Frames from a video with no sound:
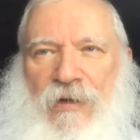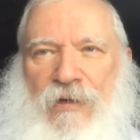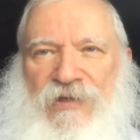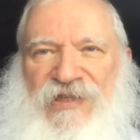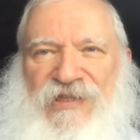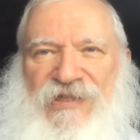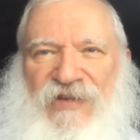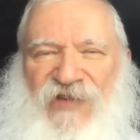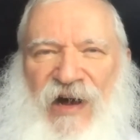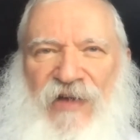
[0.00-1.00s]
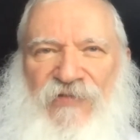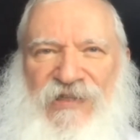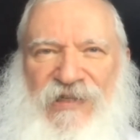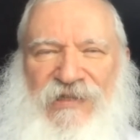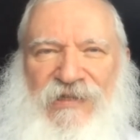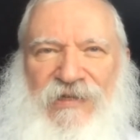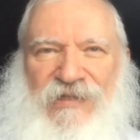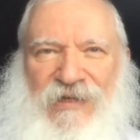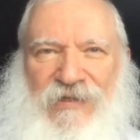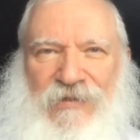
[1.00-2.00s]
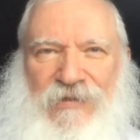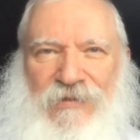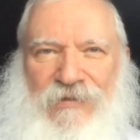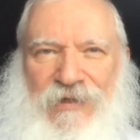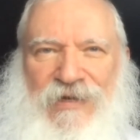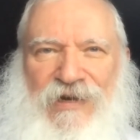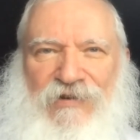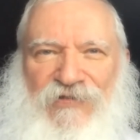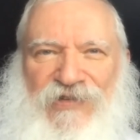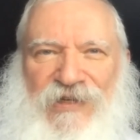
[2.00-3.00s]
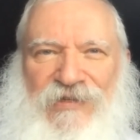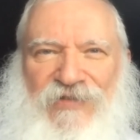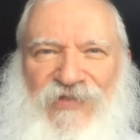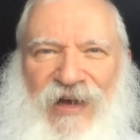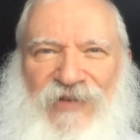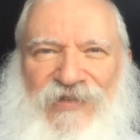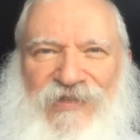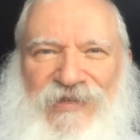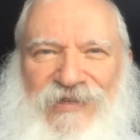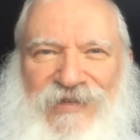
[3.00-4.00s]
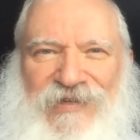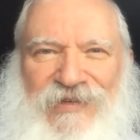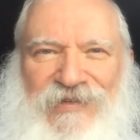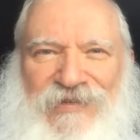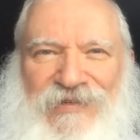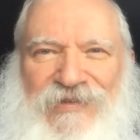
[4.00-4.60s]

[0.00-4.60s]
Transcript: 65 and 66, the year of 65 and 66.